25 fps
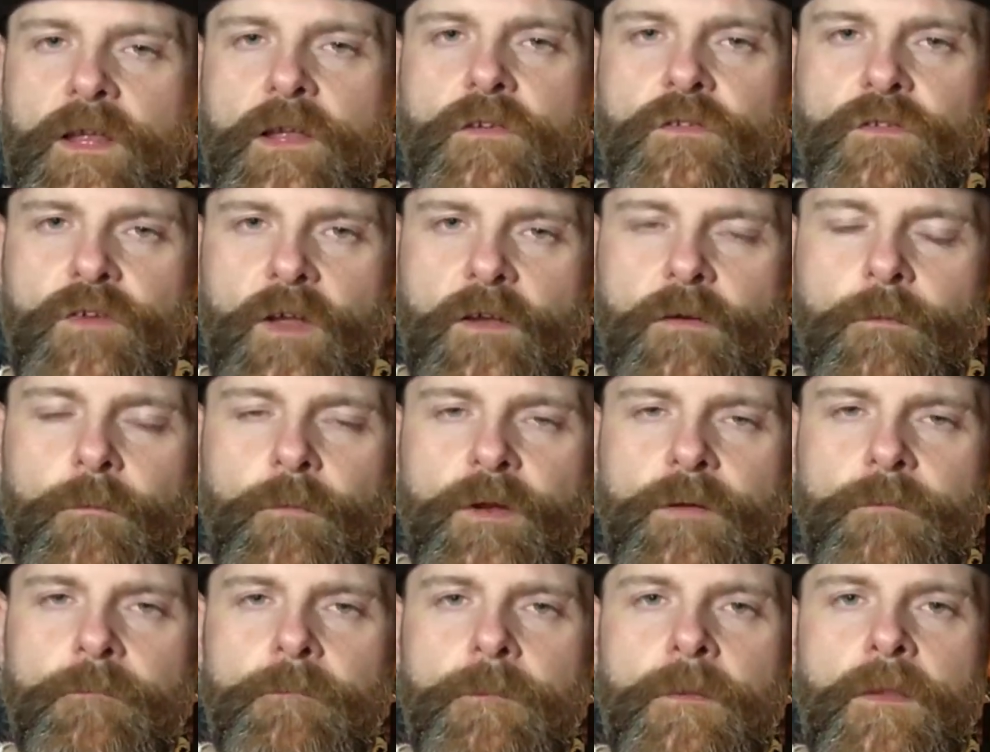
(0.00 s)
The League of
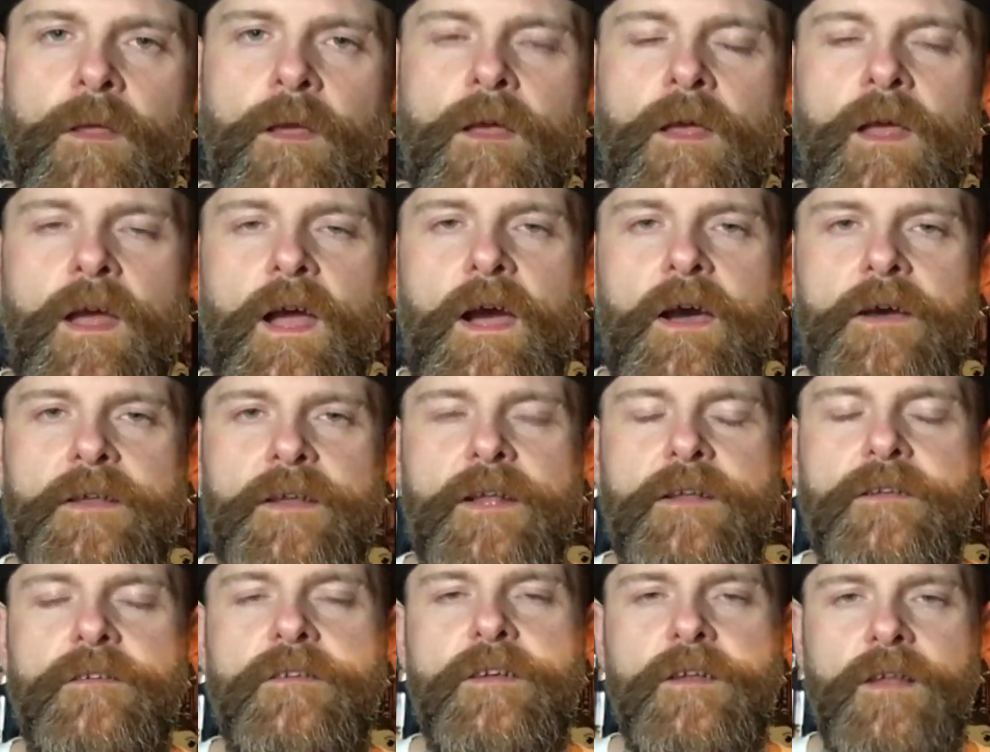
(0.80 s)
Gentlemen,
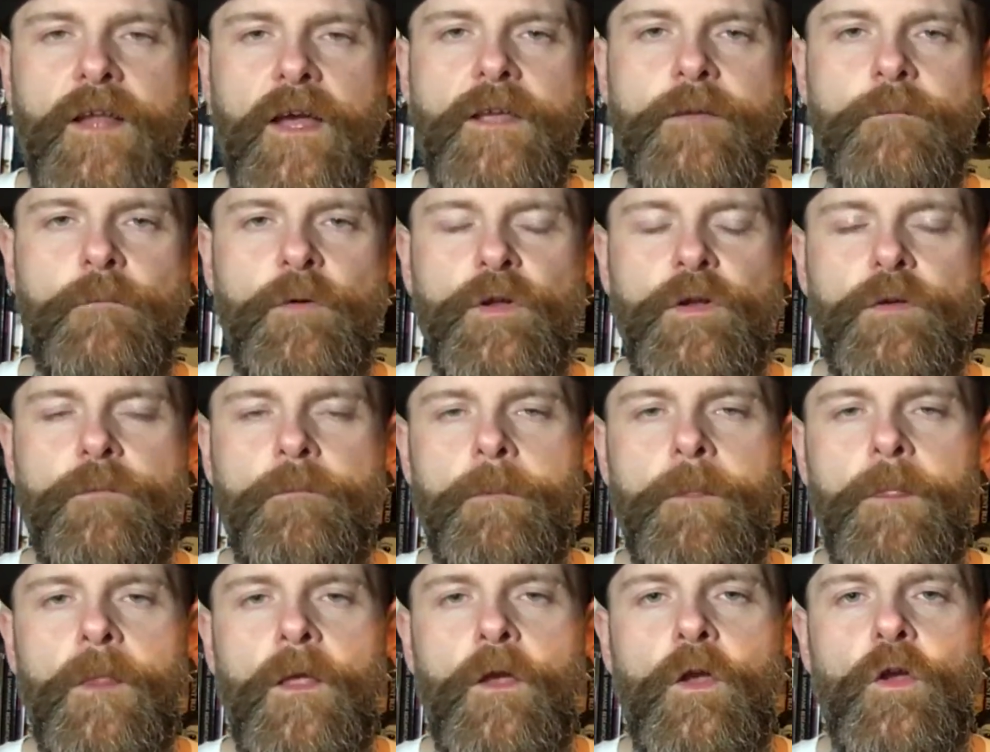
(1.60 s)
and Andy
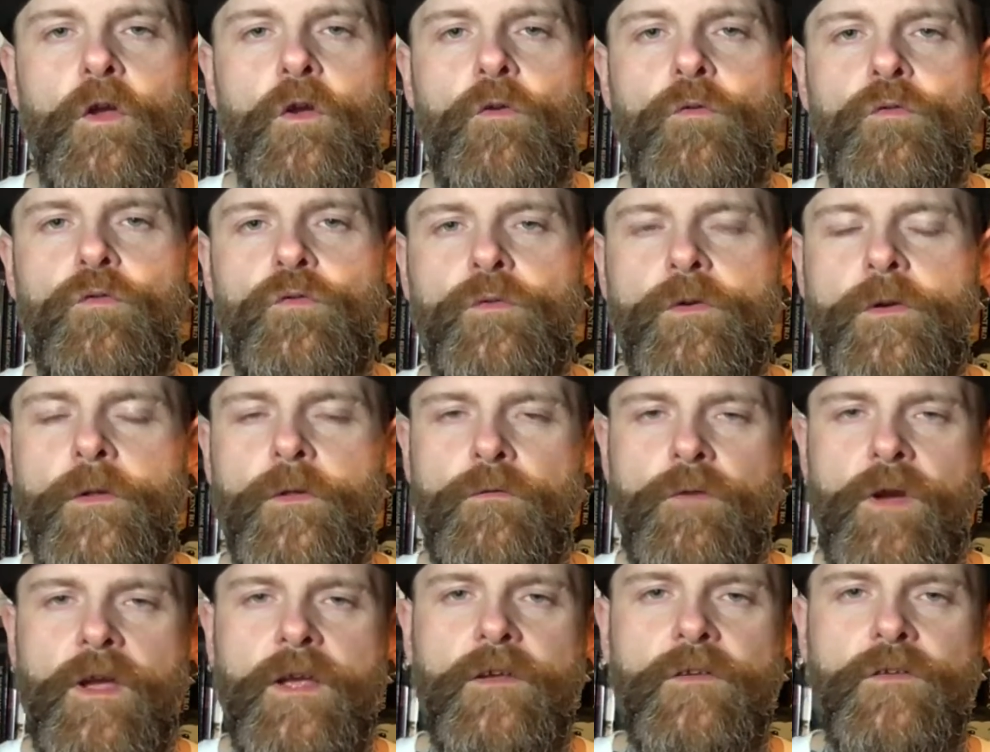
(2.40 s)
Nyman, who was
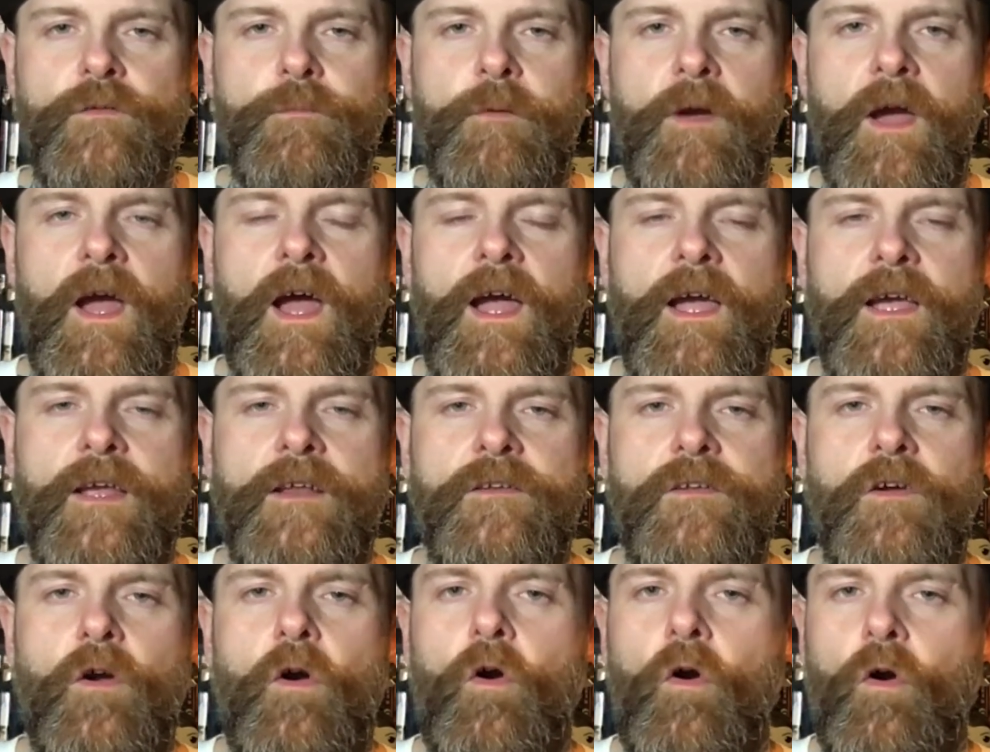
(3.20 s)
one of the writers
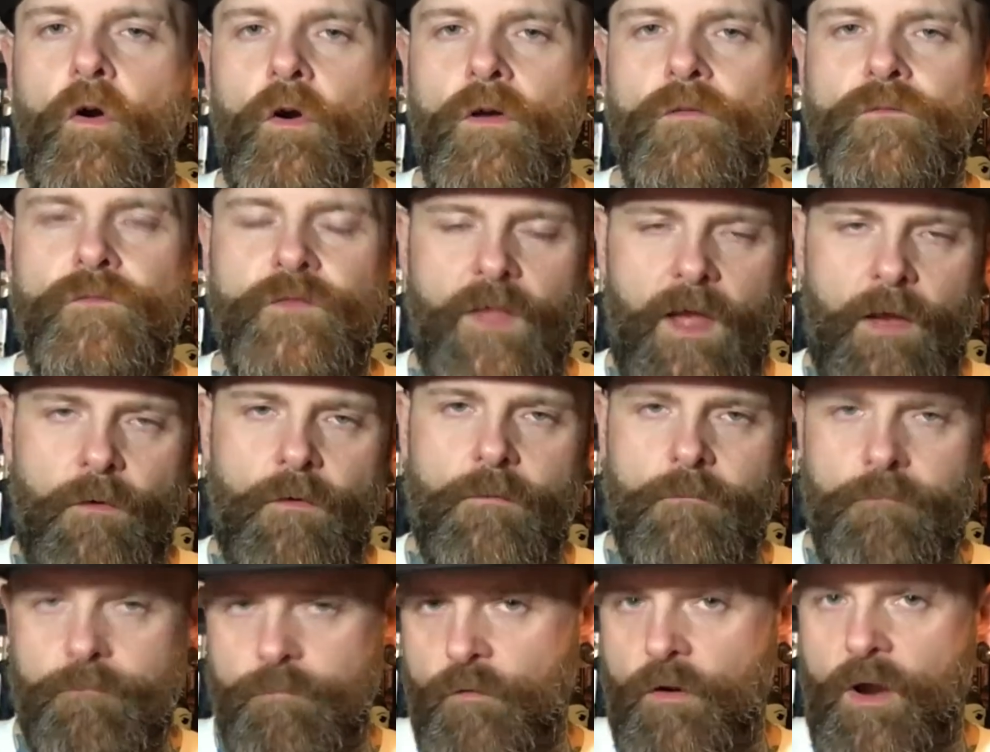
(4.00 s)
behind all of
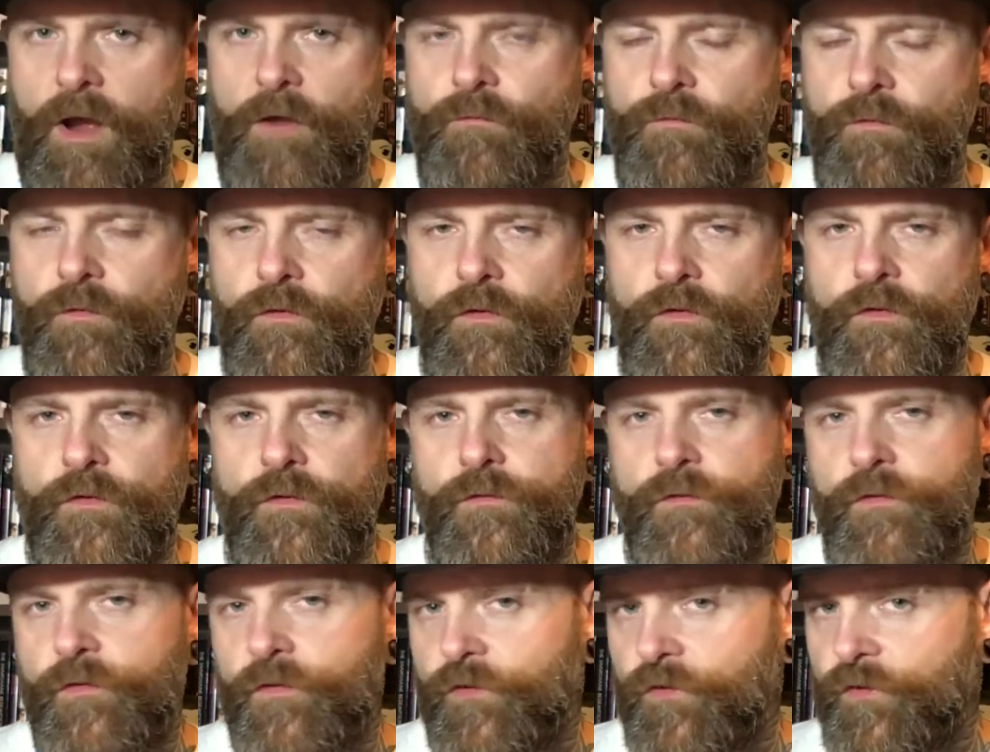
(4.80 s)
Derren
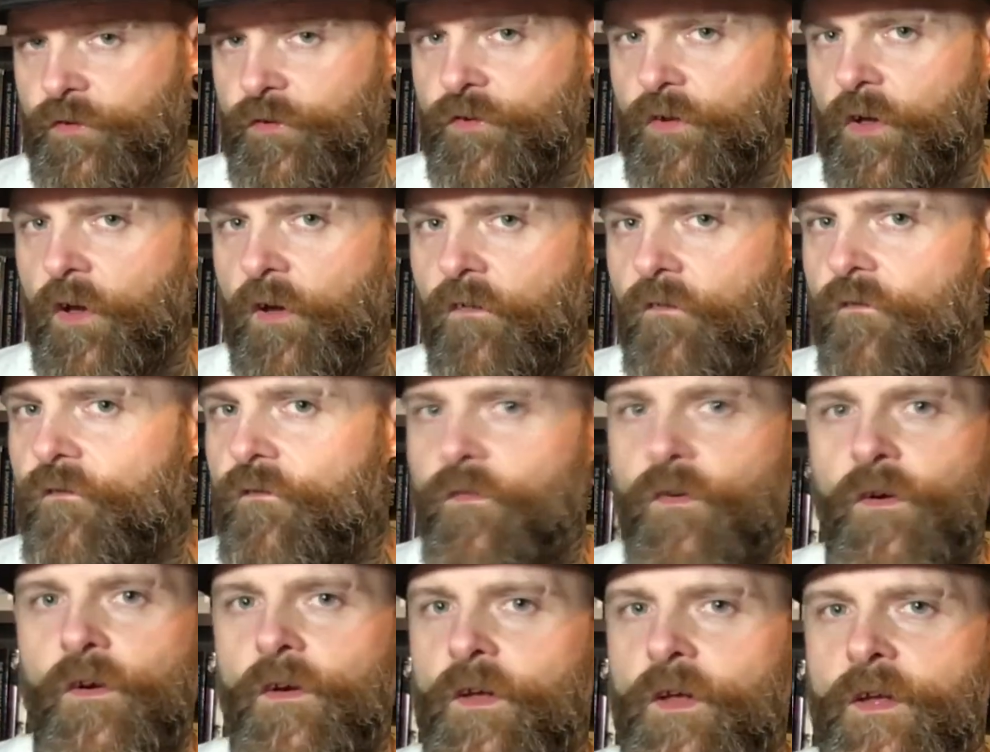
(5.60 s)
Brown's
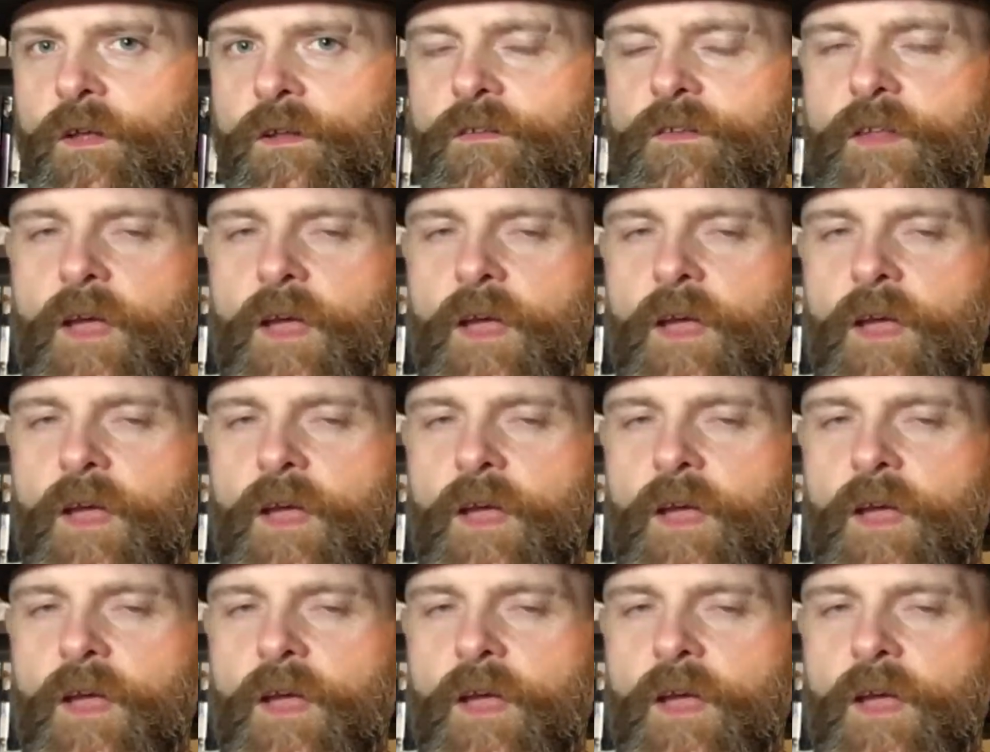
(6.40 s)
stuff.